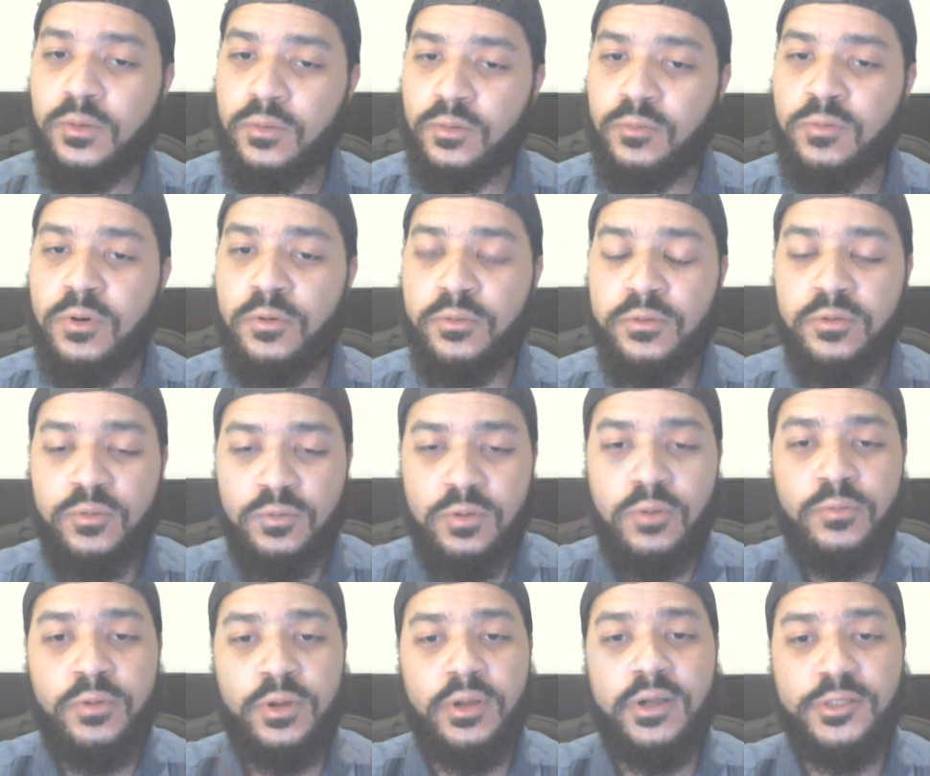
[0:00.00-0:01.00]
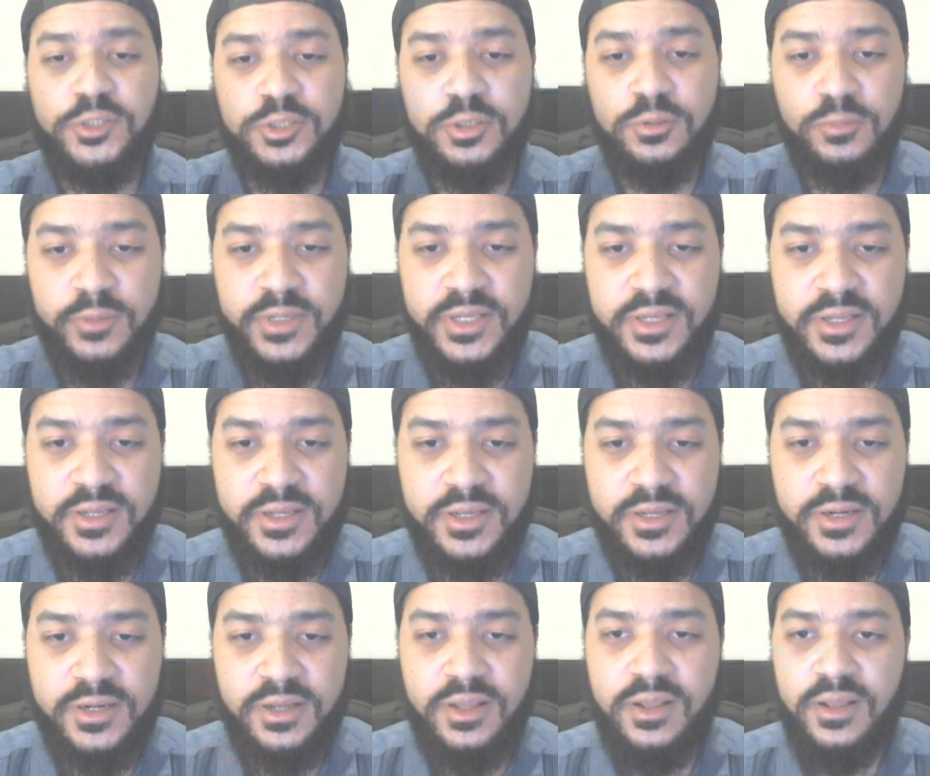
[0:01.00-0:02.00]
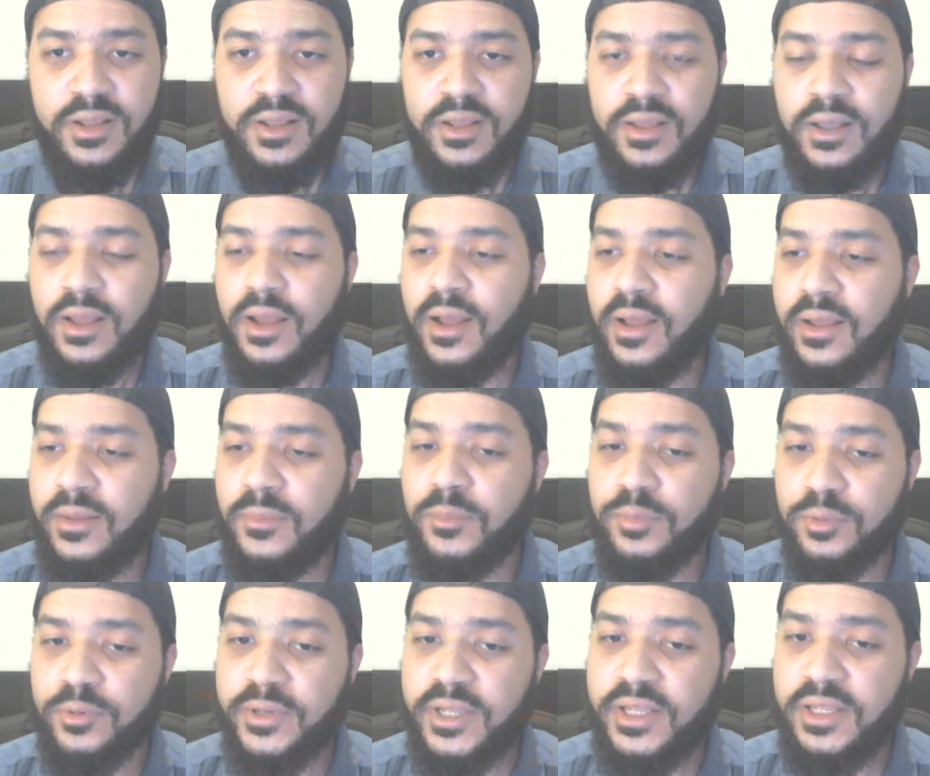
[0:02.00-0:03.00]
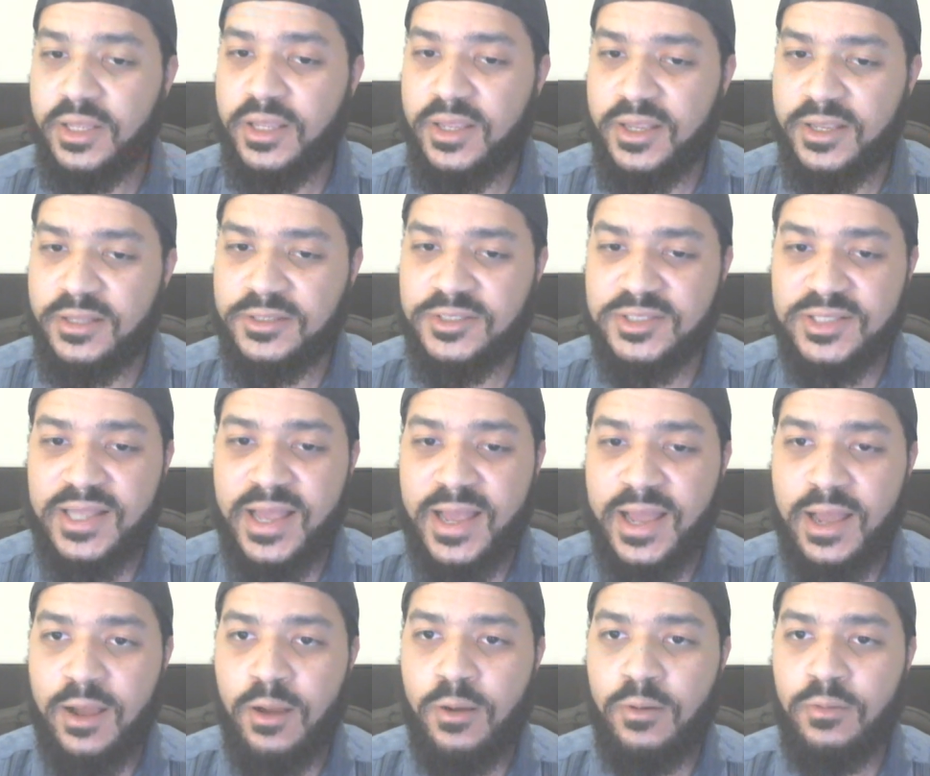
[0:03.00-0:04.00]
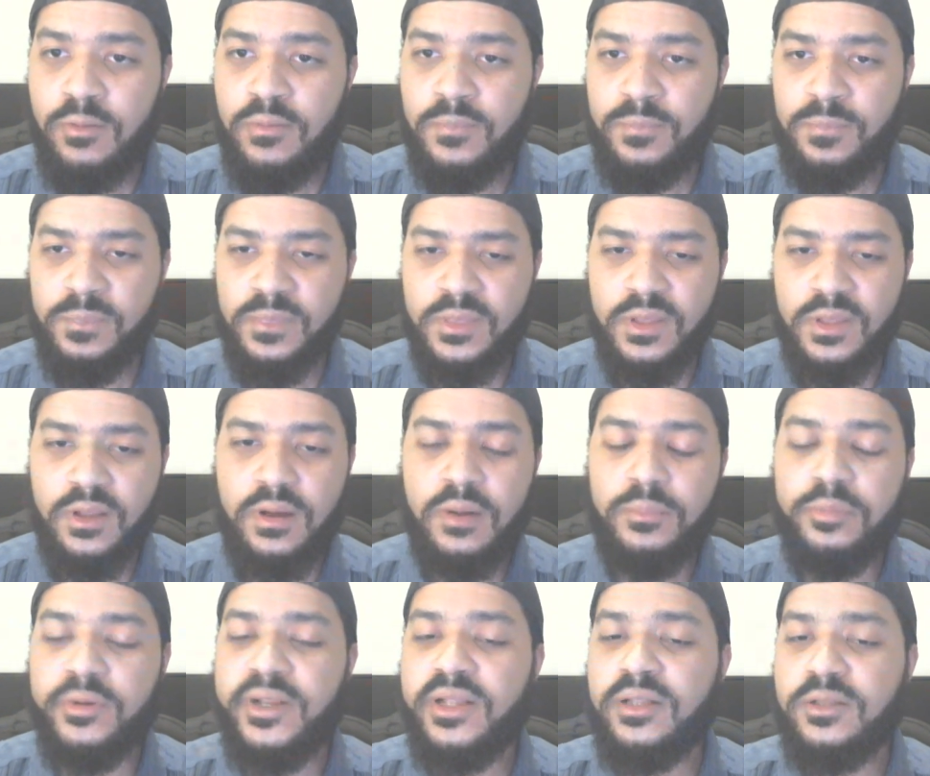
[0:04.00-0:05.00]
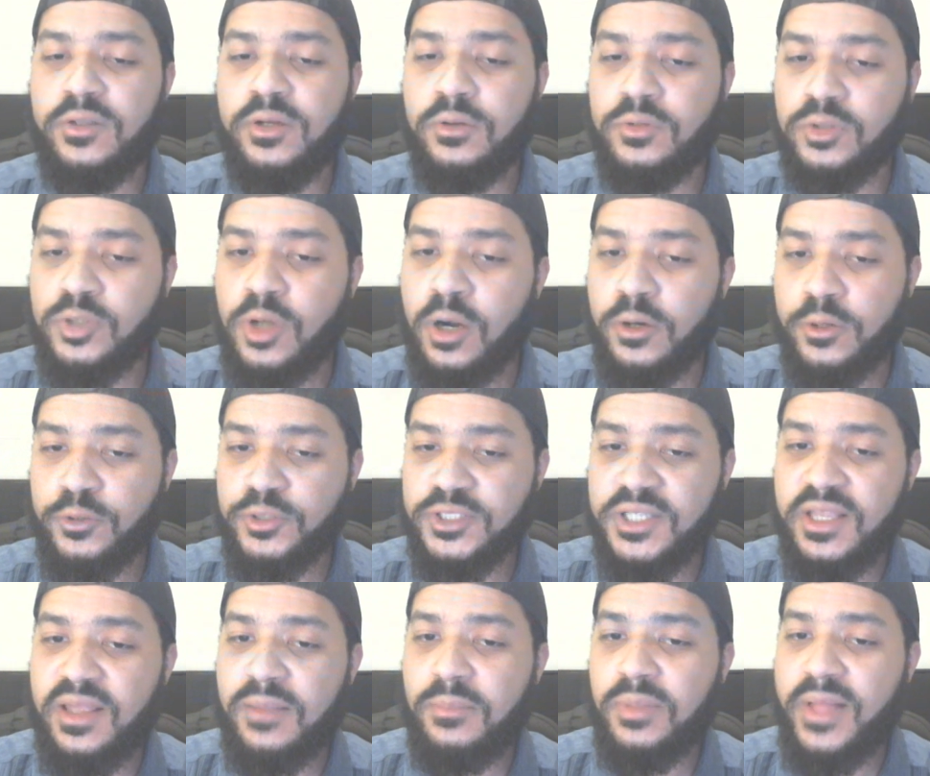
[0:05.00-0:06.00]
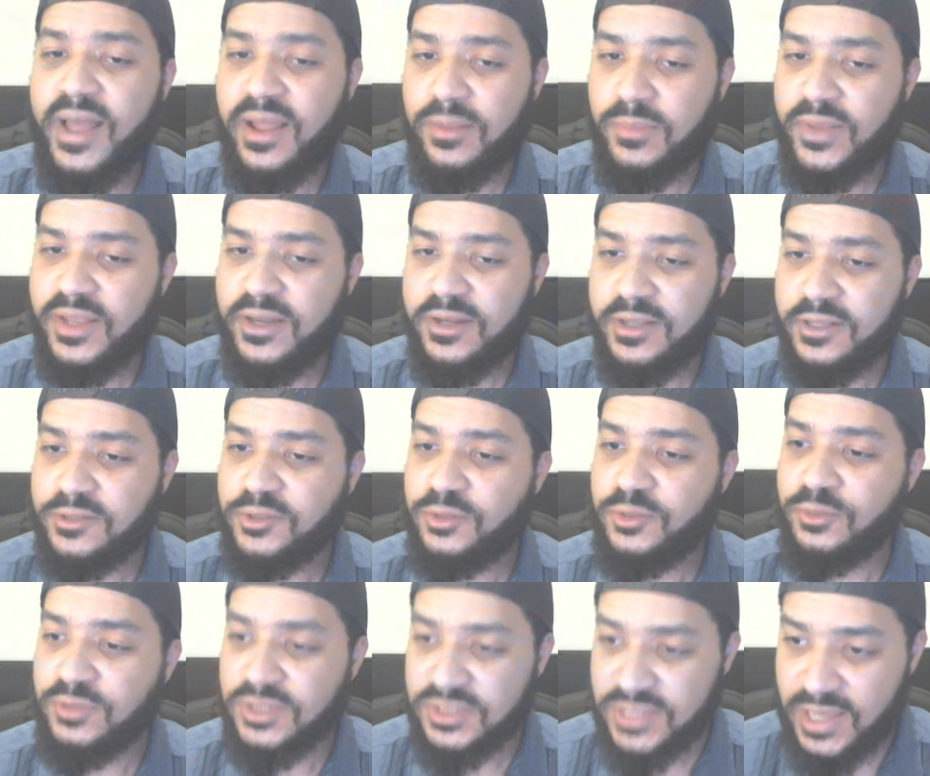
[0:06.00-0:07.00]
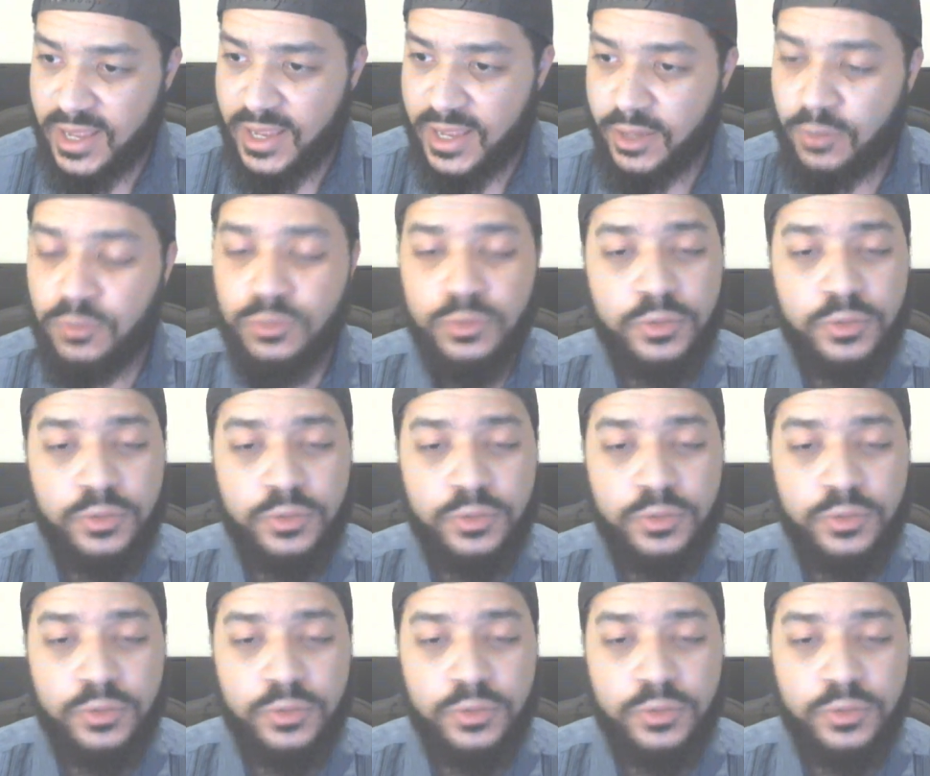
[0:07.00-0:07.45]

quote unquote, usher in and bring in style, or bring, darker skinned black men into style.